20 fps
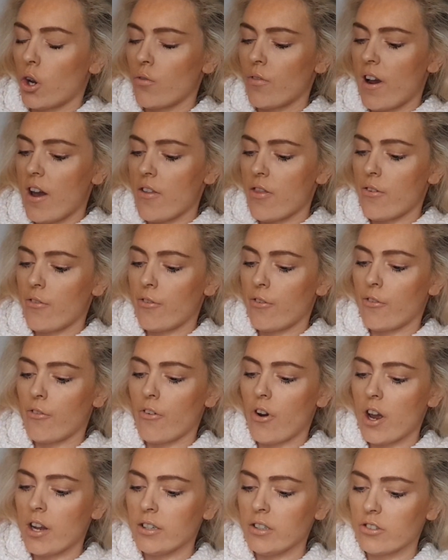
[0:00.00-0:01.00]
around the
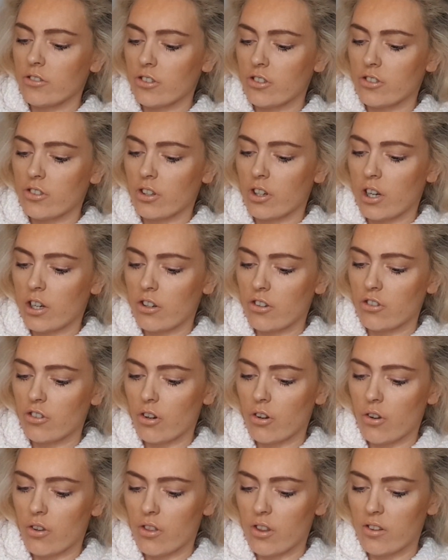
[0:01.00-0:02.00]
front just to kind of show
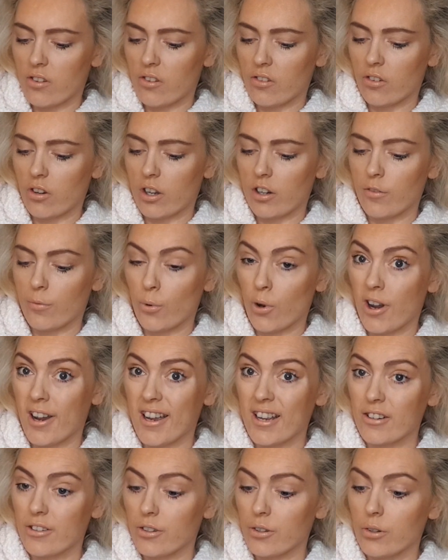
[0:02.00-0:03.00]
you this is kind of what I
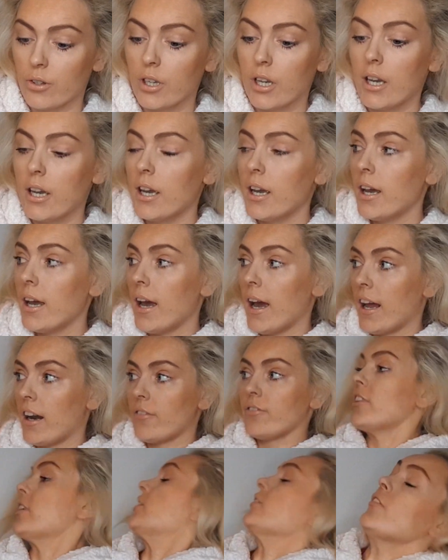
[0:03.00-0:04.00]
do. And I've
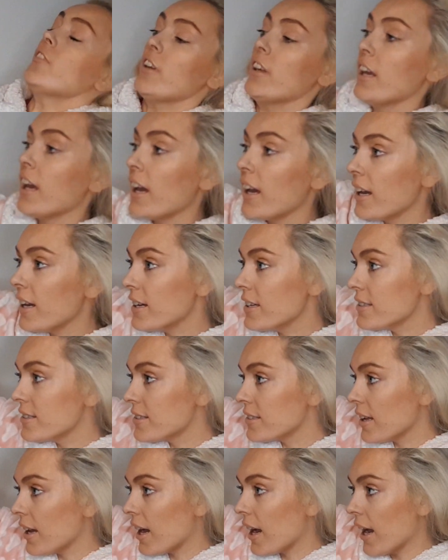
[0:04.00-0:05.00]
done it for years
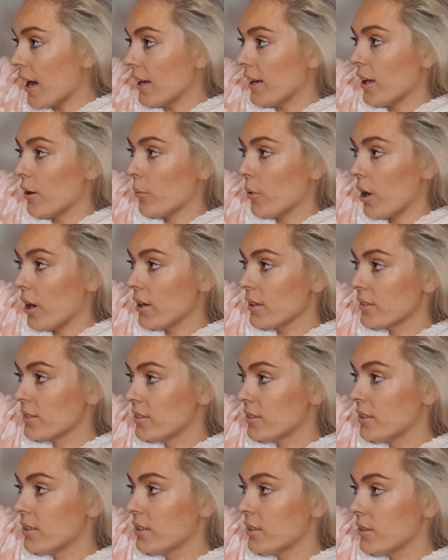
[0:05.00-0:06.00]
and it works.